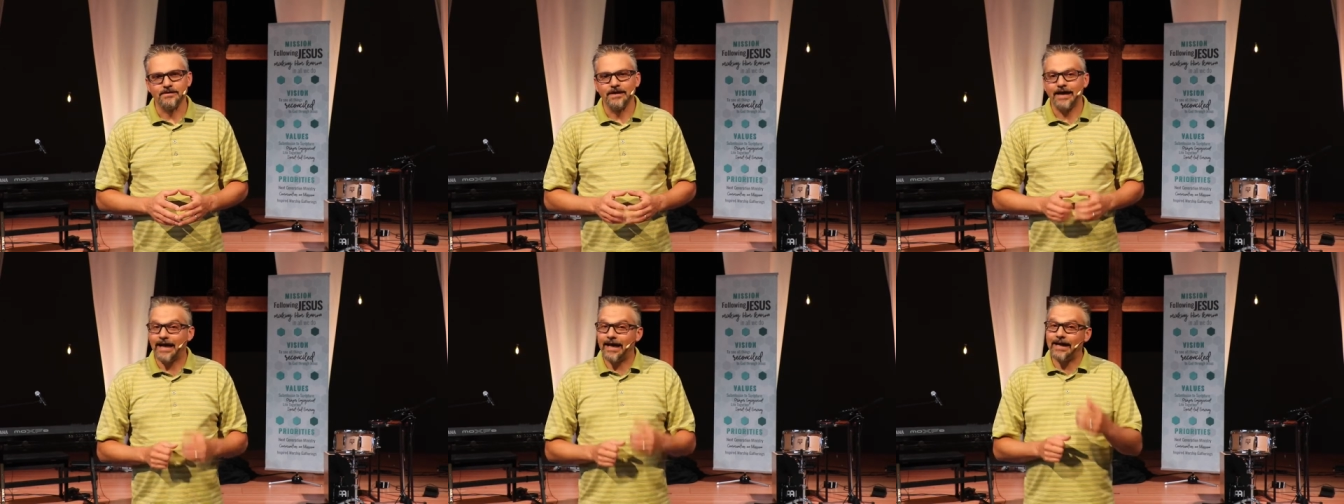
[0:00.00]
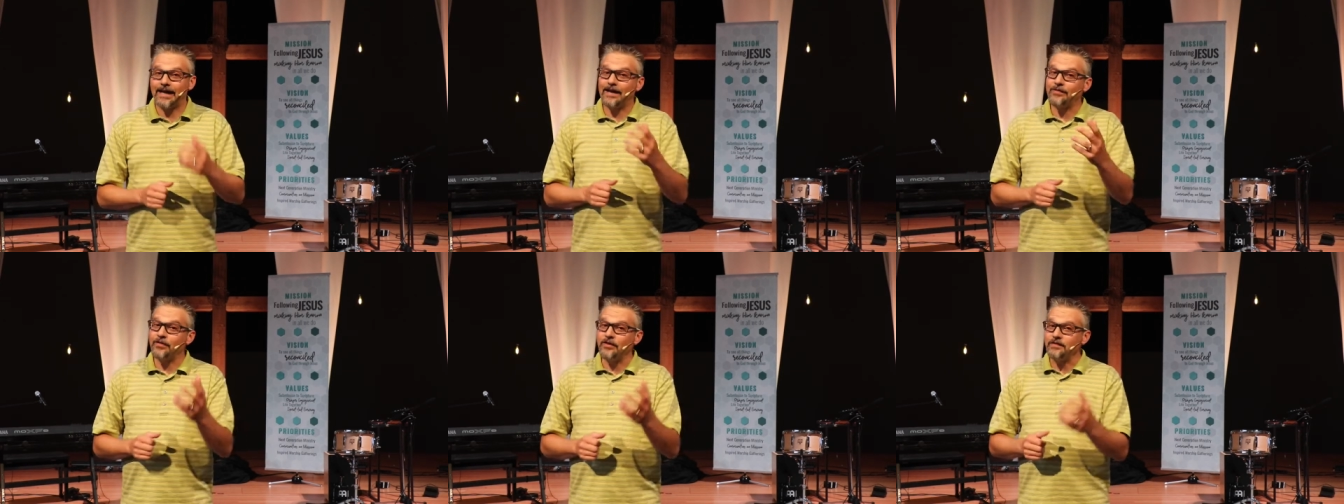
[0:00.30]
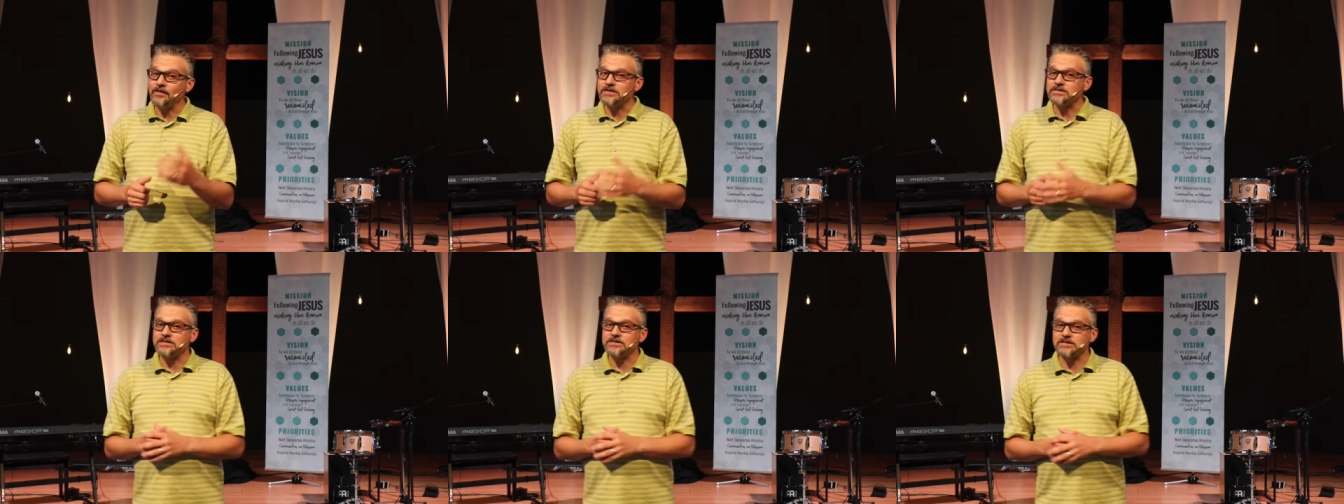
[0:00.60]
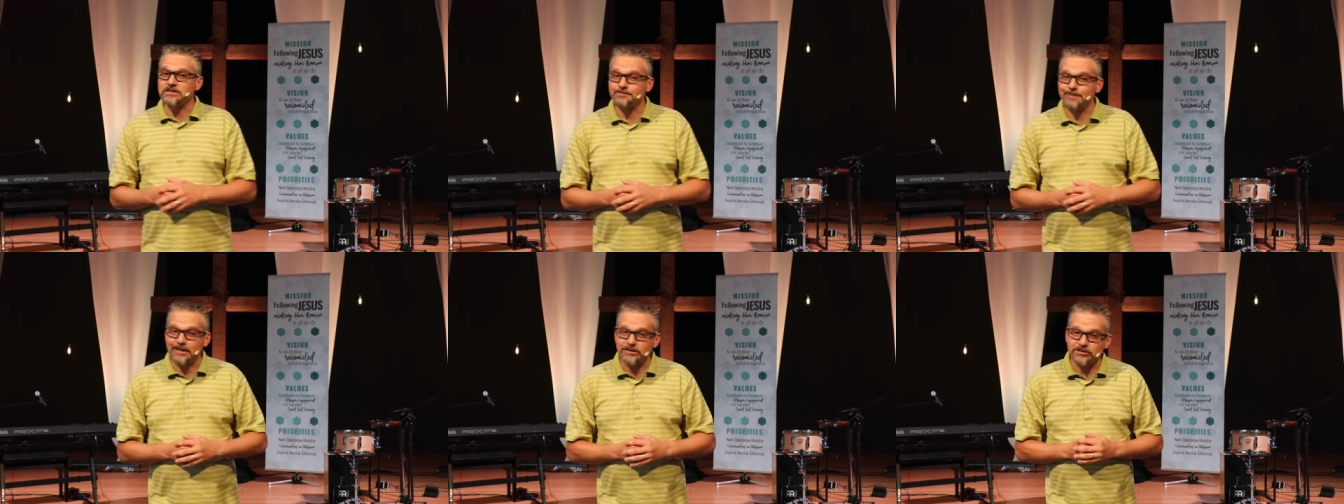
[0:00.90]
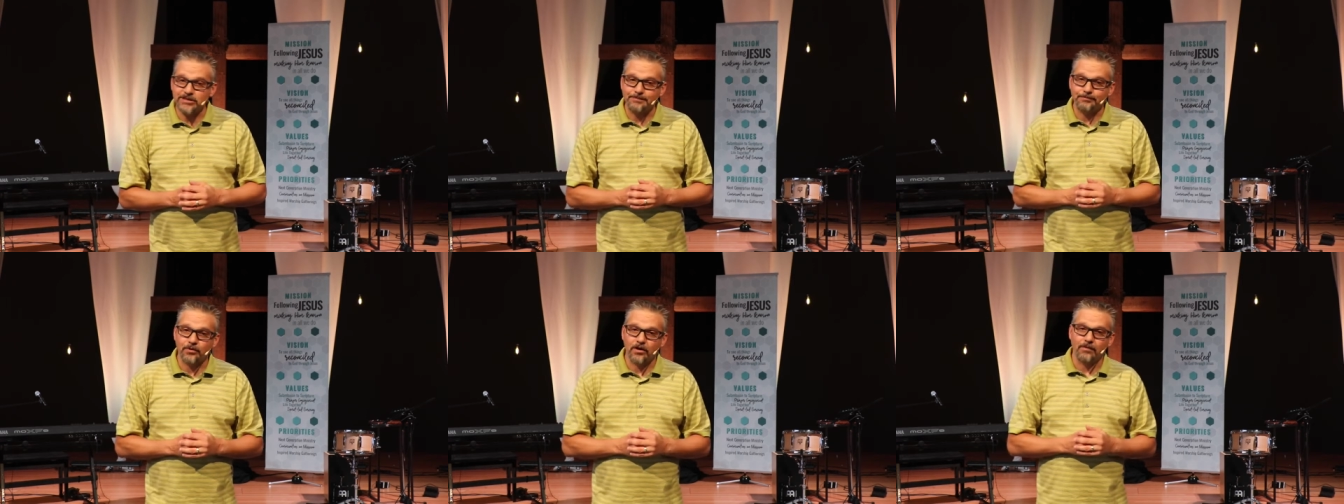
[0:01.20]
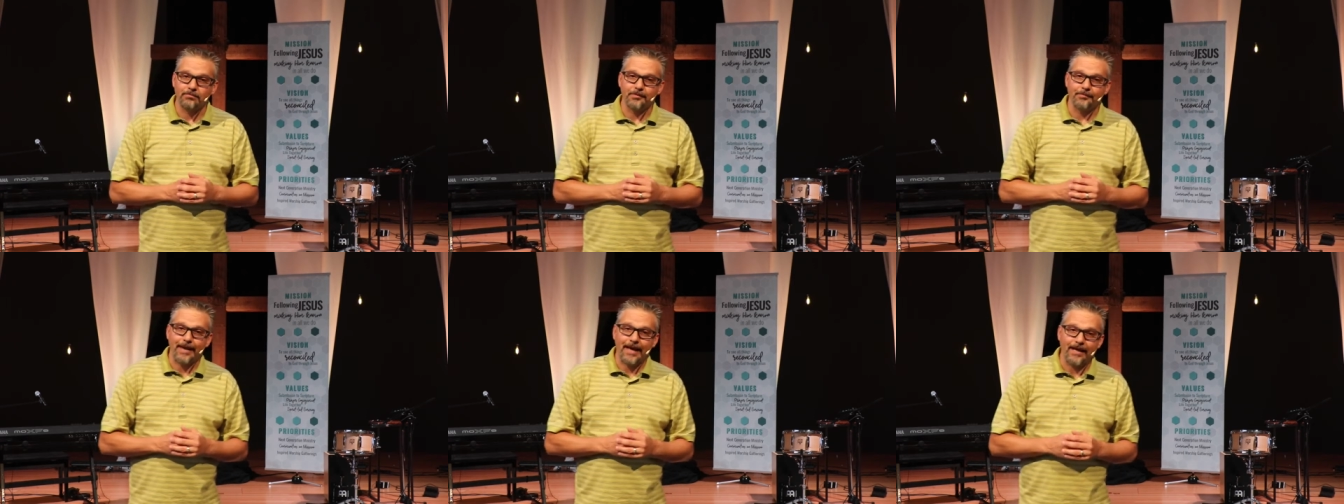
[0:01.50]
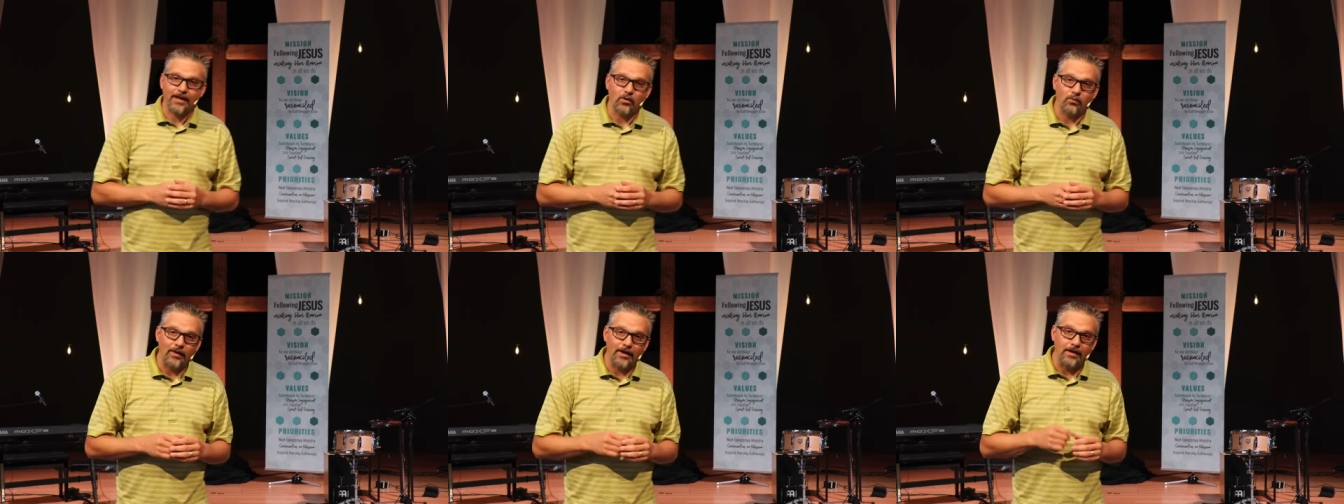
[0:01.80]
And I think this is especially
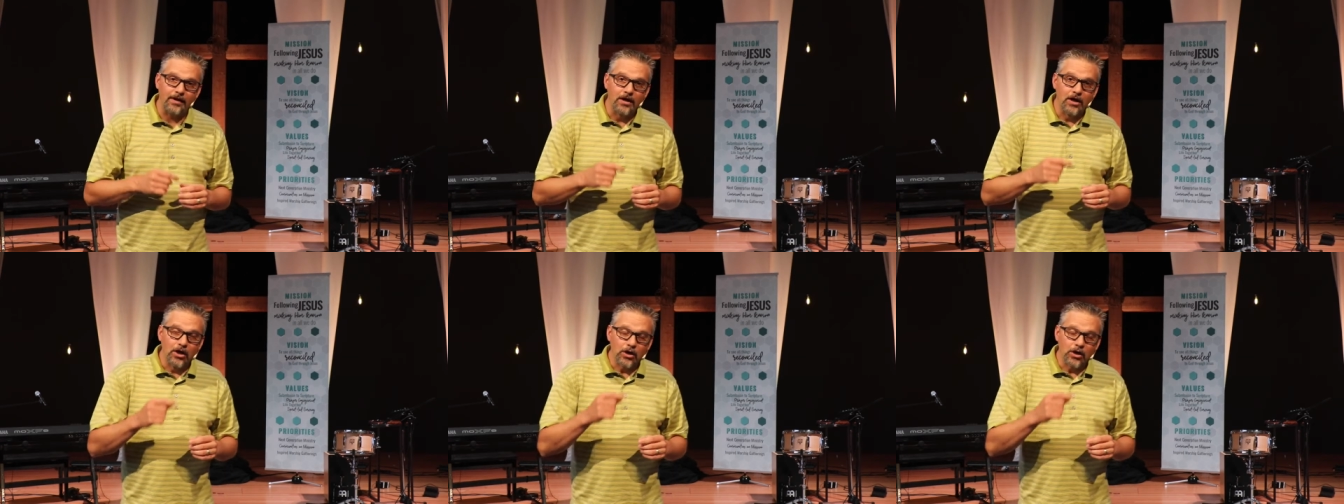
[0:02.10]
problematic when